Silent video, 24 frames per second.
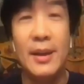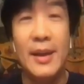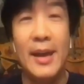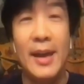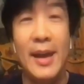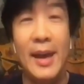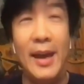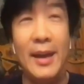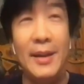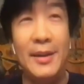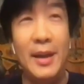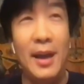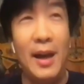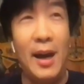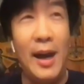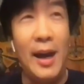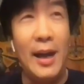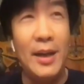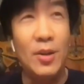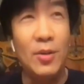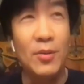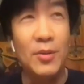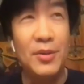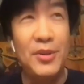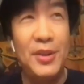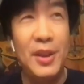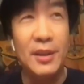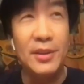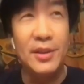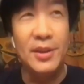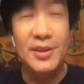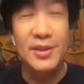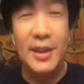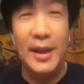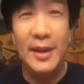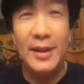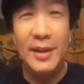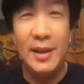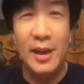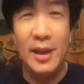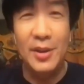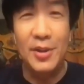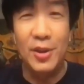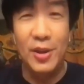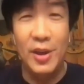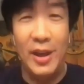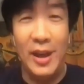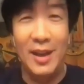And I don't think there's any
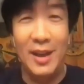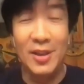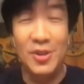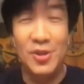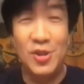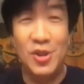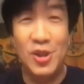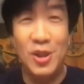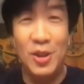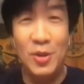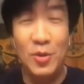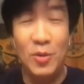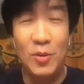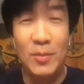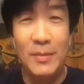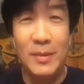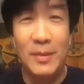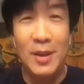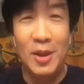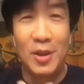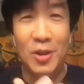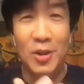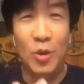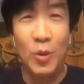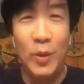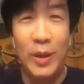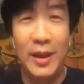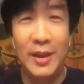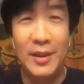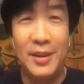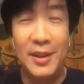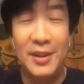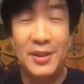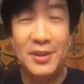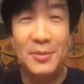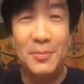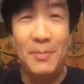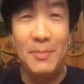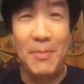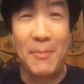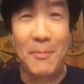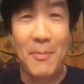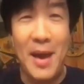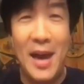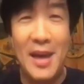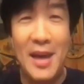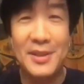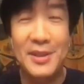other LGU doing this
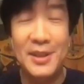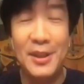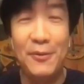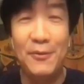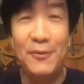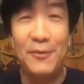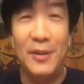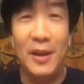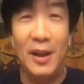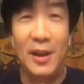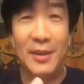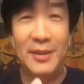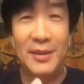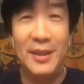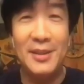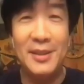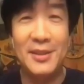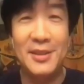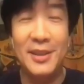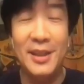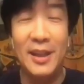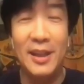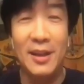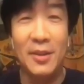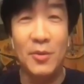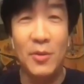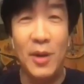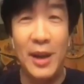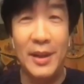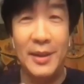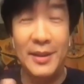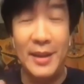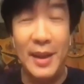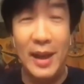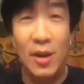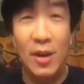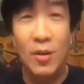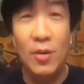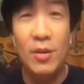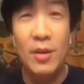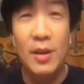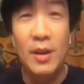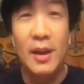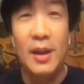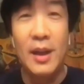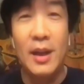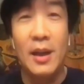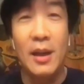massive testing right now.
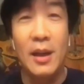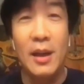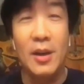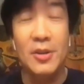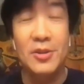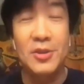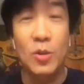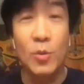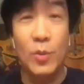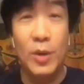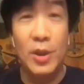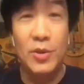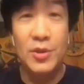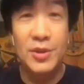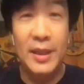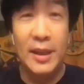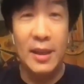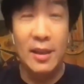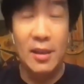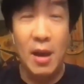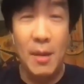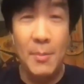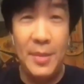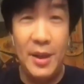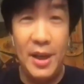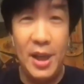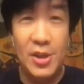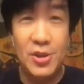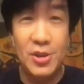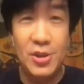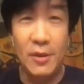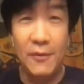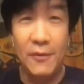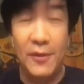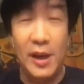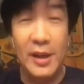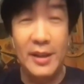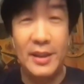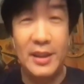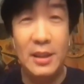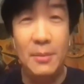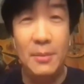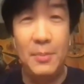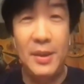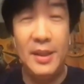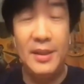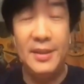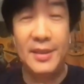So we're using a combination of
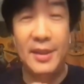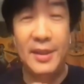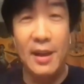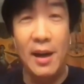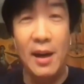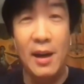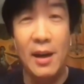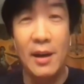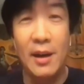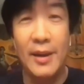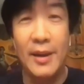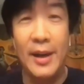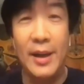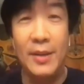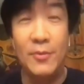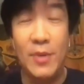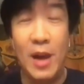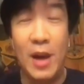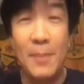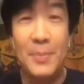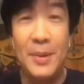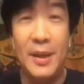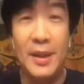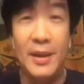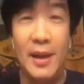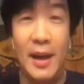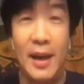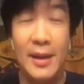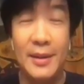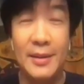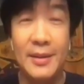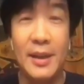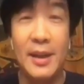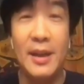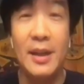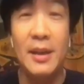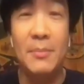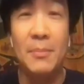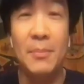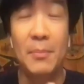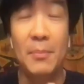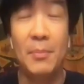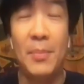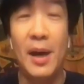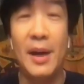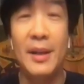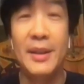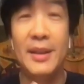RT-PCR and rapid
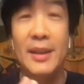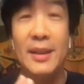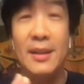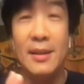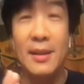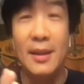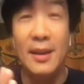antibody